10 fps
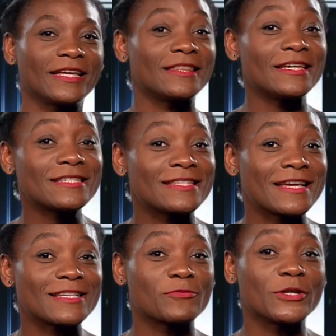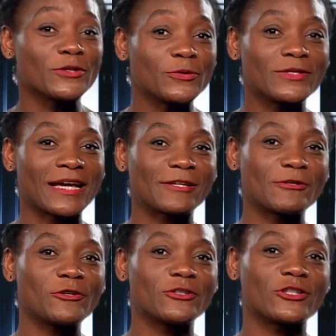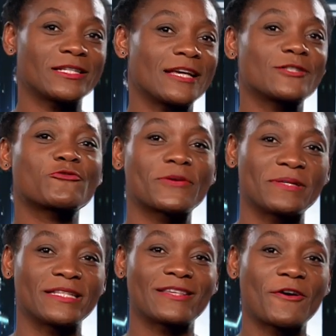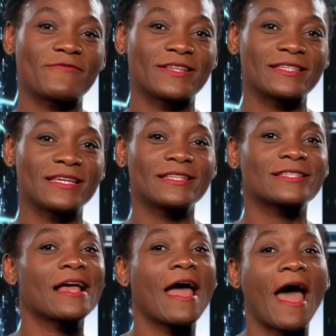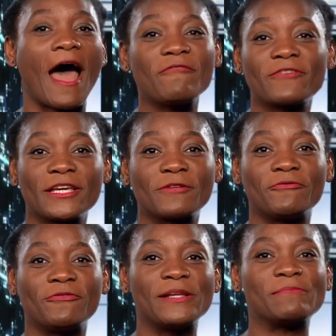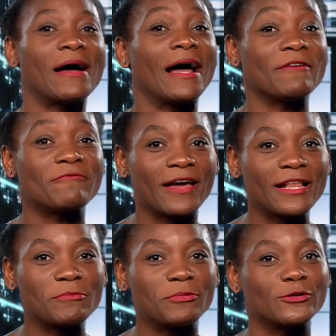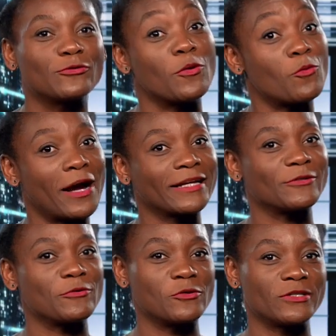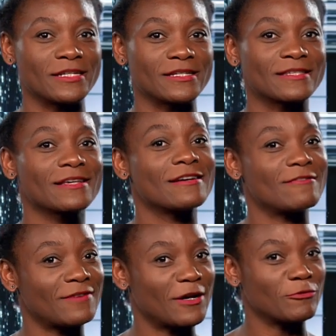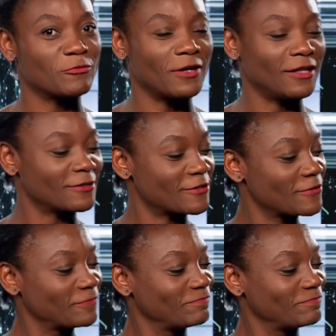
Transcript: These days, with new technology like streaming services, African films are available to a wider audience around the world.